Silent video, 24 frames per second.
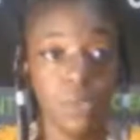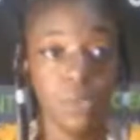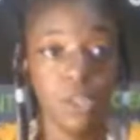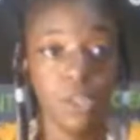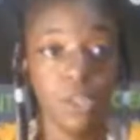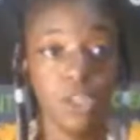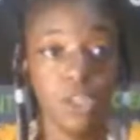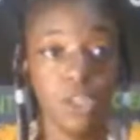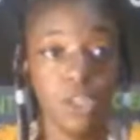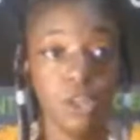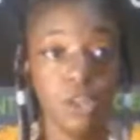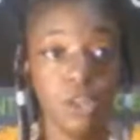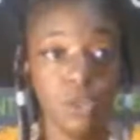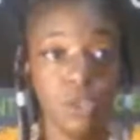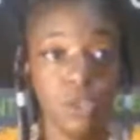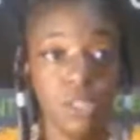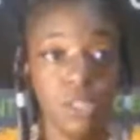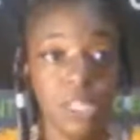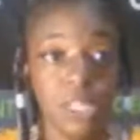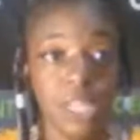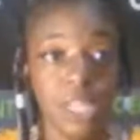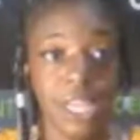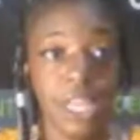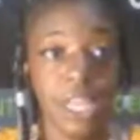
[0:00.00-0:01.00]

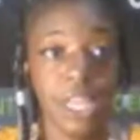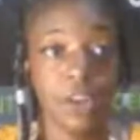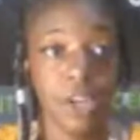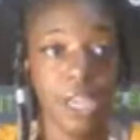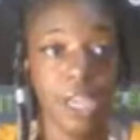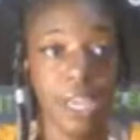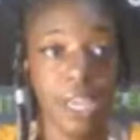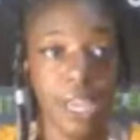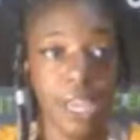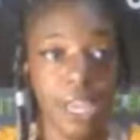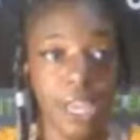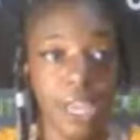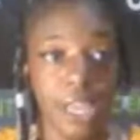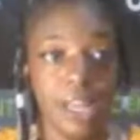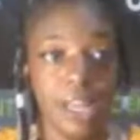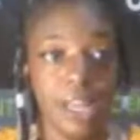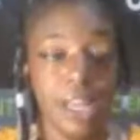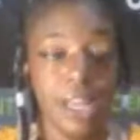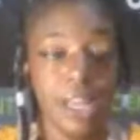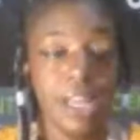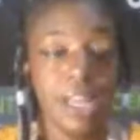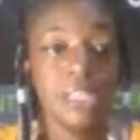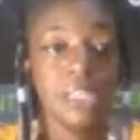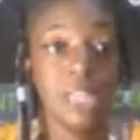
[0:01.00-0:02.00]
several different
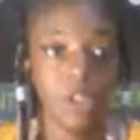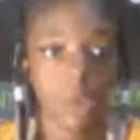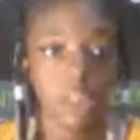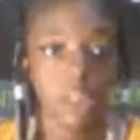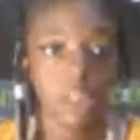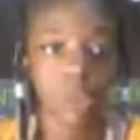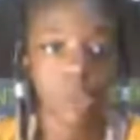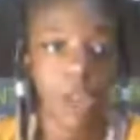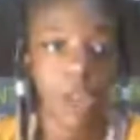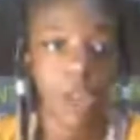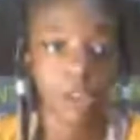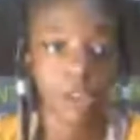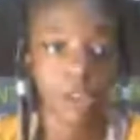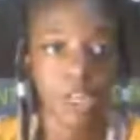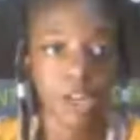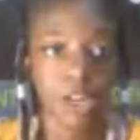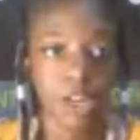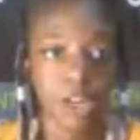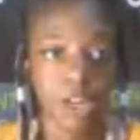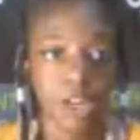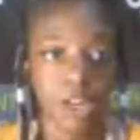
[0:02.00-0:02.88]
farms in the surrounding.